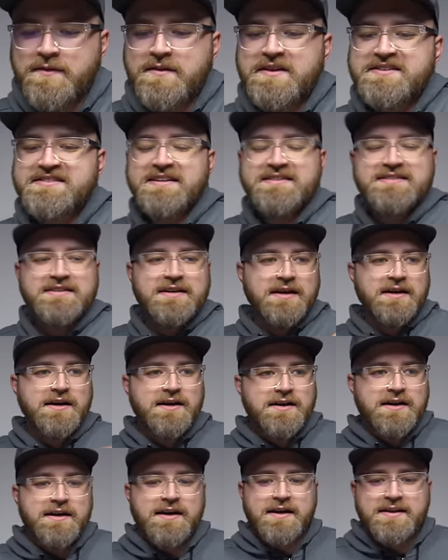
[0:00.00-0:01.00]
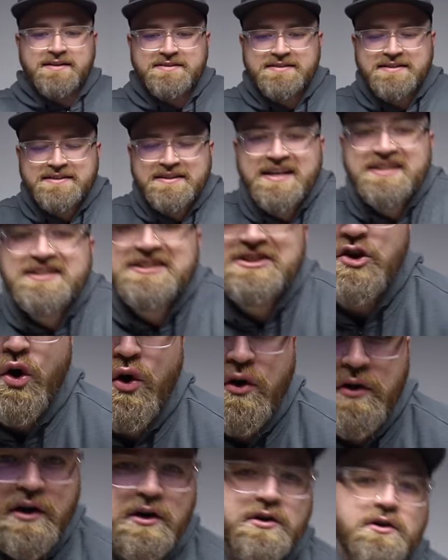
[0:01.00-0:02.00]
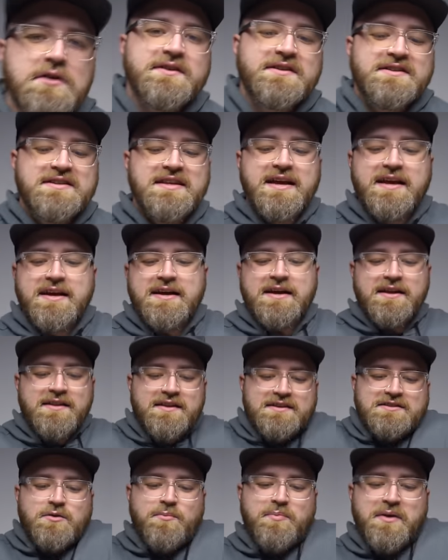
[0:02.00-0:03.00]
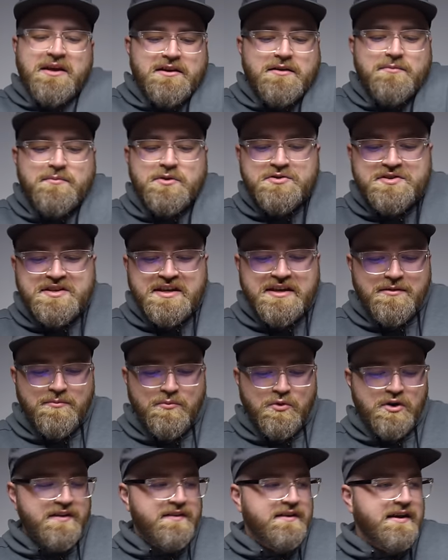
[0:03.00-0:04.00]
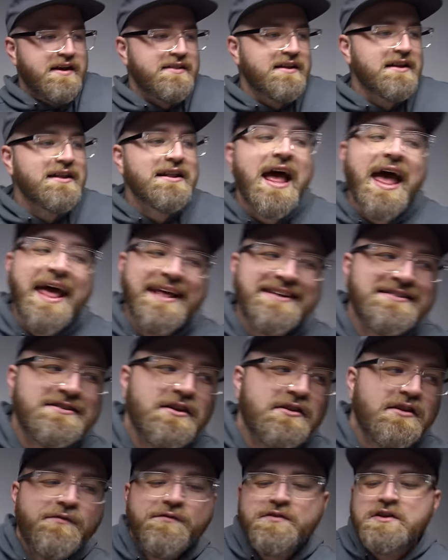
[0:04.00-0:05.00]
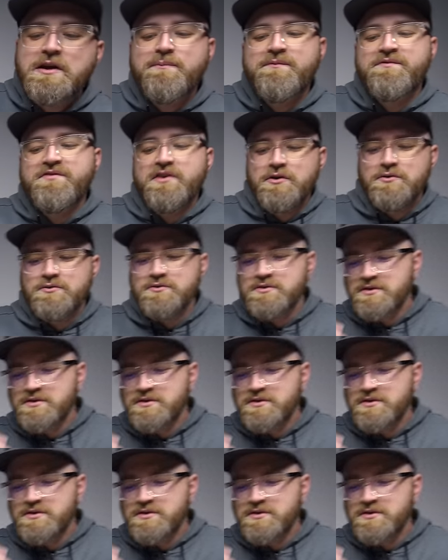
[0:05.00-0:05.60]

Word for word: This is uh, eh, this is historical. It's like uh, this will be in a museum one day. The last of the flip phone.